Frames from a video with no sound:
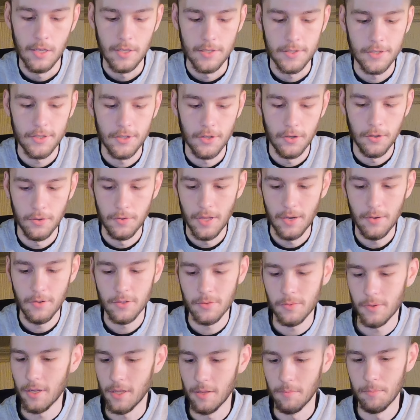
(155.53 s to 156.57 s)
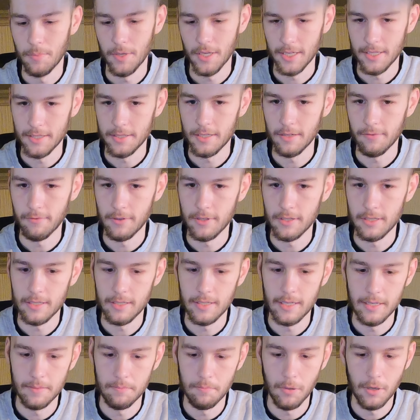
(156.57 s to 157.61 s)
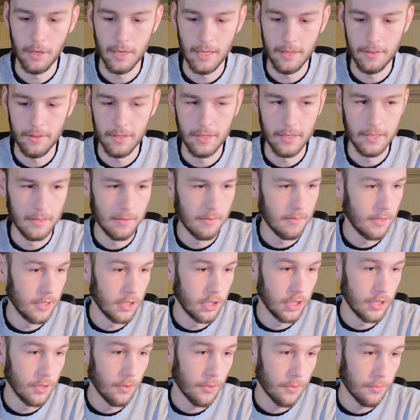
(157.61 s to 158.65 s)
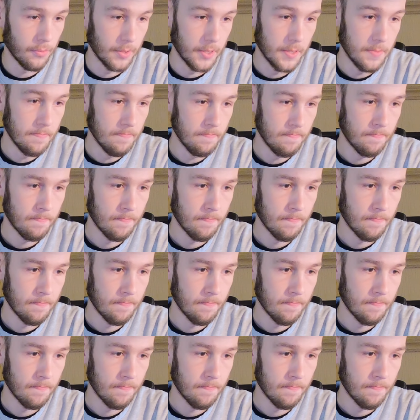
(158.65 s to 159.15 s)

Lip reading: So that was one of the biggest differences they put on the Geo 3.